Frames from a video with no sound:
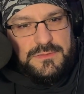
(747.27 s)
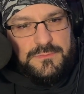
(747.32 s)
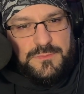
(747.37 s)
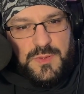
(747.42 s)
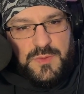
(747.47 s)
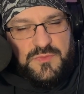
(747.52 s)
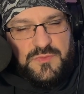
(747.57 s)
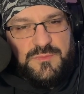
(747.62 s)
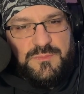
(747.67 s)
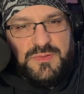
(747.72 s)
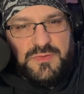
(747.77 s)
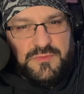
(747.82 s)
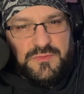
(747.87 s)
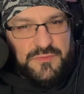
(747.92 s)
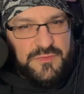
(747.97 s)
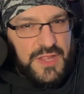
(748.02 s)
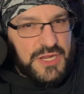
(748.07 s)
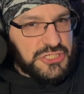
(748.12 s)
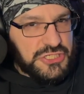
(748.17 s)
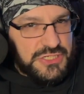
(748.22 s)

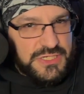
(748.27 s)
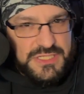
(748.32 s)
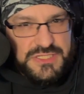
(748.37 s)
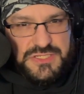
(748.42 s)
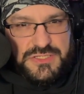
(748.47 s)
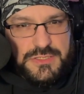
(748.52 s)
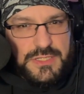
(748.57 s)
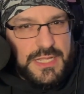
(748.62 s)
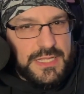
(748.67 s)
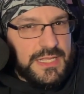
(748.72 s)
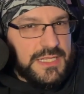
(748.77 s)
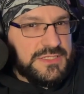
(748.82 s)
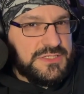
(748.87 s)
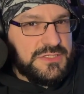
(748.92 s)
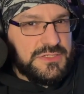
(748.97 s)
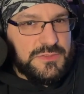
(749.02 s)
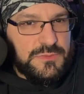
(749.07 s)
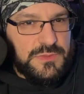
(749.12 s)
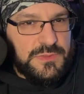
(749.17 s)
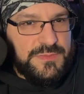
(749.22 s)
perfectionist, I
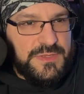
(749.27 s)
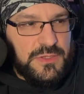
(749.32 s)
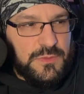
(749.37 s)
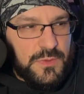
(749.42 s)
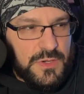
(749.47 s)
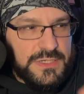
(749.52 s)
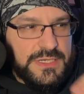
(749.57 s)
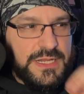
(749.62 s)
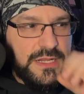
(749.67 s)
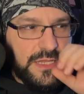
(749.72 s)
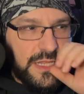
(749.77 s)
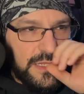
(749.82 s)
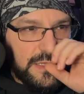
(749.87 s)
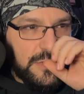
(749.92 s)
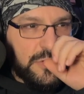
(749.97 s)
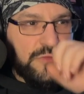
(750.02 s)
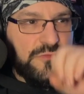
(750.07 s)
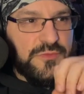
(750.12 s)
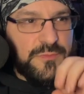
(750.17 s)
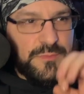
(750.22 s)
guess would be the word. They're
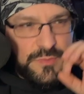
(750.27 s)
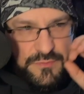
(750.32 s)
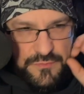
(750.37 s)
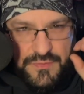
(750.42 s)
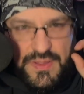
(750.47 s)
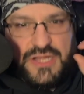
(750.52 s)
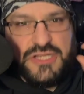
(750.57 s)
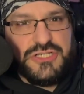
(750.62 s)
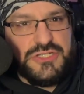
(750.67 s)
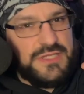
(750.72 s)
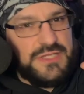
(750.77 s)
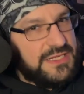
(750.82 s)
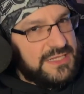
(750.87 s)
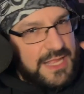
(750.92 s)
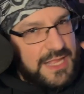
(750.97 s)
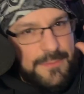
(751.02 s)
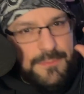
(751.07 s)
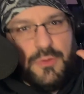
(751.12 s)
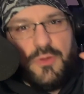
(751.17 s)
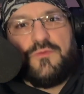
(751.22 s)
looking for perfection, like
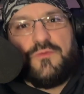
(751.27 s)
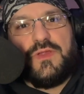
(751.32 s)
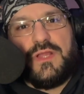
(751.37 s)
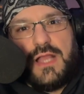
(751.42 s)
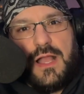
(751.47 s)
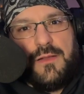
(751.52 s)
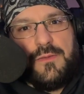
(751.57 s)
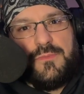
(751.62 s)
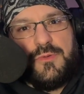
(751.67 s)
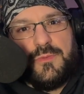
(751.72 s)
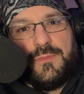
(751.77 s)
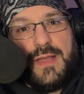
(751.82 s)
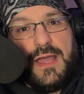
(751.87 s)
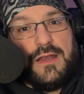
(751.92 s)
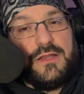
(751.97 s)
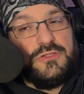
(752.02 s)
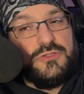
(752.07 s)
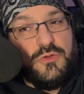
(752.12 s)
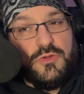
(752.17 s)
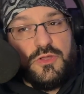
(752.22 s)
that perfect comic book
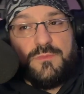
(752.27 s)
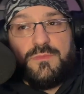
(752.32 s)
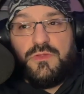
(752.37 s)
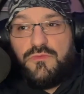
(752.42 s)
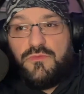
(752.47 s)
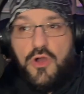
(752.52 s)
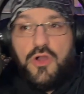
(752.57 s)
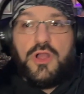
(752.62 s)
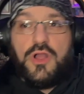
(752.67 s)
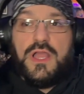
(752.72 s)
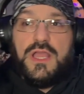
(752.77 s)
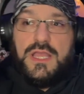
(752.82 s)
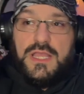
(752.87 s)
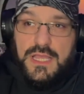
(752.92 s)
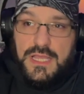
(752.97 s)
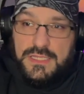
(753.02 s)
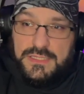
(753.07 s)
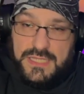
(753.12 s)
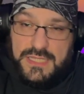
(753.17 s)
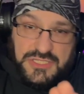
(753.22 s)
battle. And don't get me wrong,
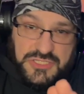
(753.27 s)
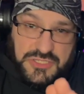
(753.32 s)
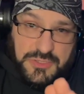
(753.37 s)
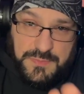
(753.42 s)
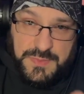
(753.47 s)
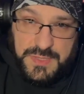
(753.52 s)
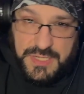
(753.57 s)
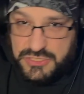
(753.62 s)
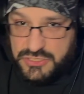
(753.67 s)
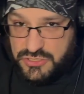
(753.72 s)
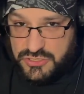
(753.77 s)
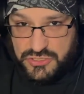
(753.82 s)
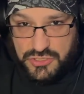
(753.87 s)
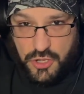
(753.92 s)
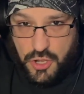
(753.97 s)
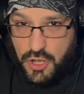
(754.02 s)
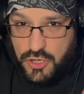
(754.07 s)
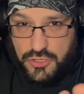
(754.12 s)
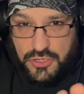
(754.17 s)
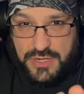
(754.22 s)
there's some pictures
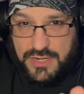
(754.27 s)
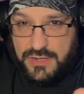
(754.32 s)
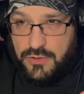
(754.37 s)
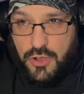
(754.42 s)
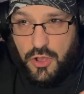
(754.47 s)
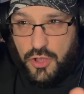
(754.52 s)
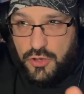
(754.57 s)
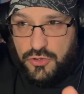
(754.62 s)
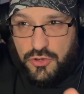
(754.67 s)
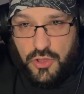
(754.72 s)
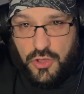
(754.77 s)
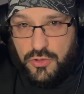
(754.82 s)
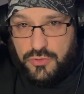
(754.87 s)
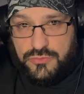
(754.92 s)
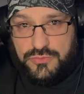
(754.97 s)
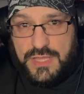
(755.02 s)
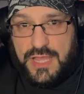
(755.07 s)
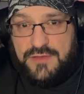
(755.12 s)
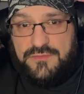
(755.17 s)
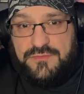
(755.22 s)
on
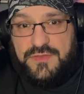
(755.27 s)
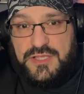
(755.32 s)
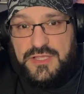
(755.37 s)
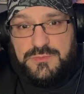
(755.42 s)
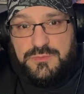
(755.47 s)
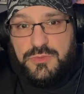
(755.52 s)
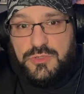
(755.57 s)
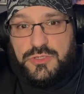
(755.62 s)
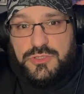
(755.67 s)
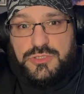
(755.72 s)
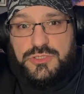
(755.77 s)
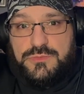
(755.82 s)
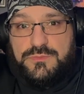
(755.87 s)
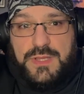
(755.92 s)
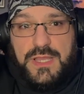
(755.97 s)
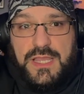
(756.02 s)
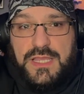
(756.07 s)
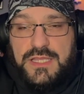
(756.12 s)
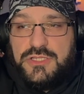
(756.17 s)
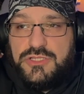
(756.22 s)
that Facebook
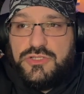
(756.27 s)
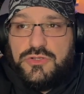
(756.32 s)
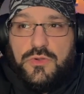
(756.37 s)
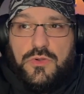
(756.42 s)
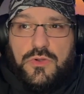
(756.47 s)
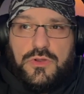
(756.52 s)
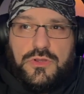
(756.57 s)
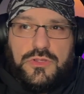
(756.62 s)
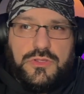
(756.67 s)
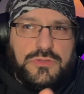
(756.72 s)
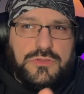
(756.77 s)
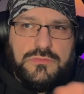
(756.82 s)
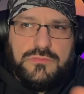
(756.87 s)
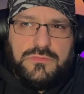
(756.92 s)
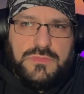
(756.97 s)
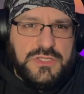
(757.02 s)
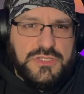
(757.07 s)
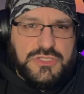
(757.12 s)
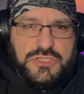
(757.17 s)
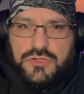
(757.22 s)
page or
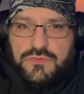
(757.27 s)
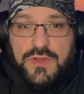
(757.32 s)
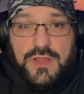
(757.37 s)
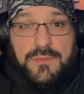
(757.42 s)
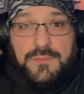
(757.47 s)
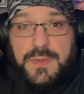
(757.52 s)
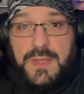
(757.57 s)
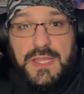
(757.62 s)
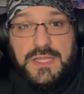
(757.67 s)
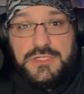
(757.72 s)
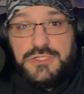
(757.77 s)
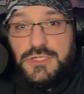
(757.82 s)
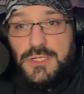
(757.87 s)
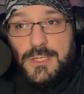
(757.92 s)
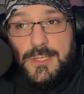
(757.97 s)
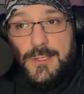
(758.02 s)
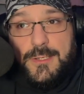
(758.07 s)
Instagram page